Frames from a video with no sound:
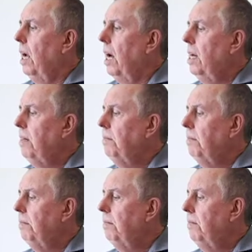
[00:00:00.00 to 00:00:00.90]

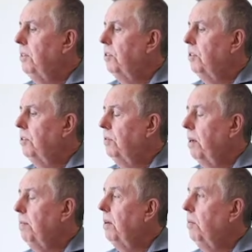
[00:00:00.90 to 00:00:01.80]
The
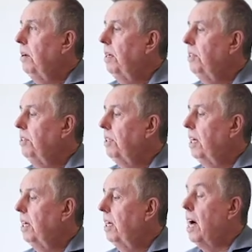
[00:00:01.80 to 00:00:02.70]
treatment was
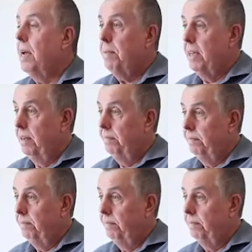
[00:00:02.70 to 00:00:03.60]
IPL,
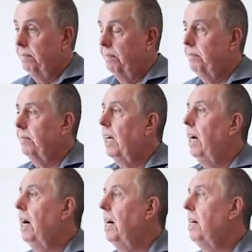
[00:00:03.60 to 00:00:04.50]

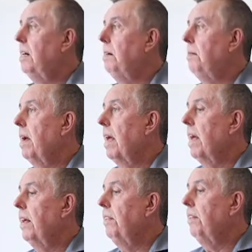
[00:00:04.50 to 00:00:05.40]

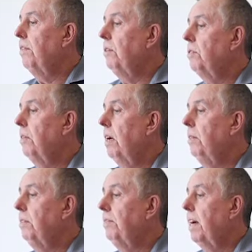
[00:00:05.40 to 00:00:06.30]
and the first
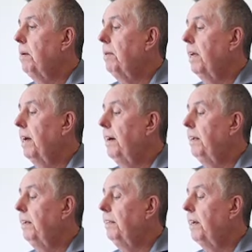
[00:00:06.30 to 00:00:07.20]
round of
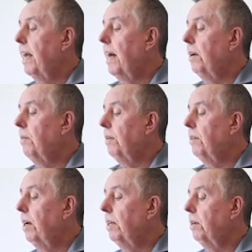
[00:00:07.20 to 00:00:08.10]
IPL that I had with
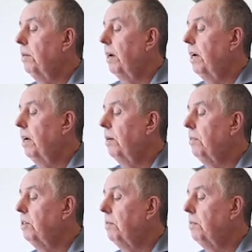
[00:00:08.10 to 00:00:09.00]
Dr. Ray,
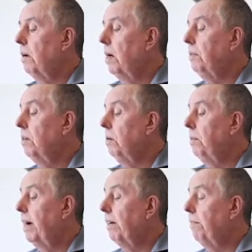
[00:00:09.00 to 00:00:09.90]
which would probably go
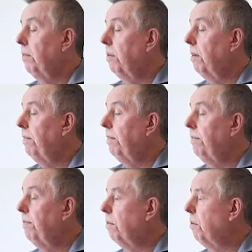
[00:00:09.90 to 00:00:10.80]
back
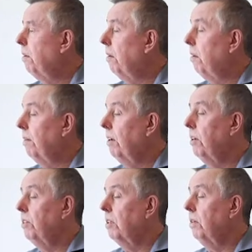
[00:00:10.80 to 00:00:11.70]
four
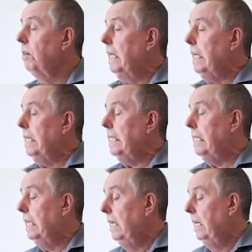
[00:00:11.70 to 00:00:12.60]
years ago at
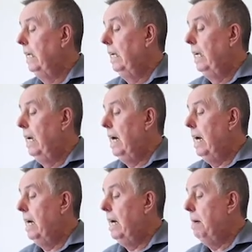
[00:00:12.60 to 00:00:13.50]
least,
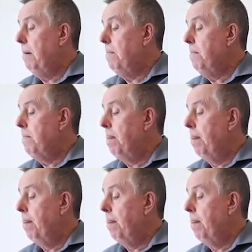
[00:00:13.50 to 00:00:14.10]
um,